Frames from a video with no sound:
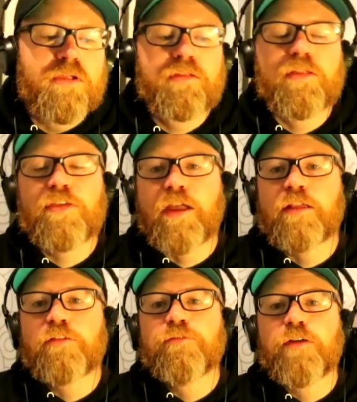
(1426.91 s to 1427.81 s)
on the
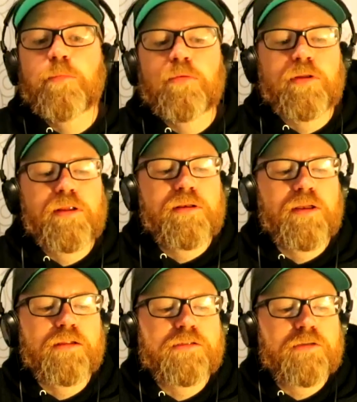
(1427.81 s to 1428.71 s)
2nd of February,
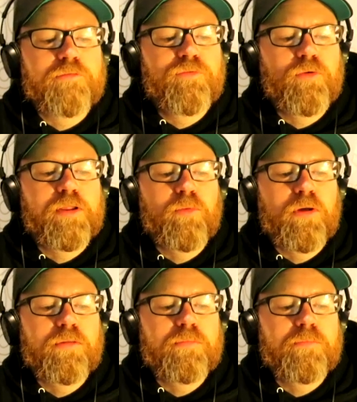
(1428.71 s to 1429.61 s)

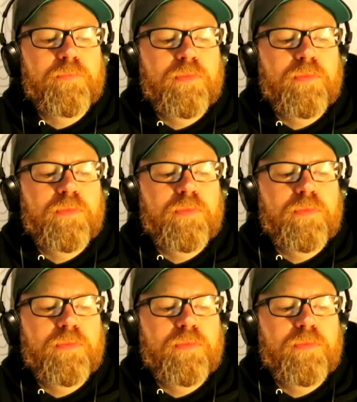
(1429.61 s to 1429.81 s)
1941.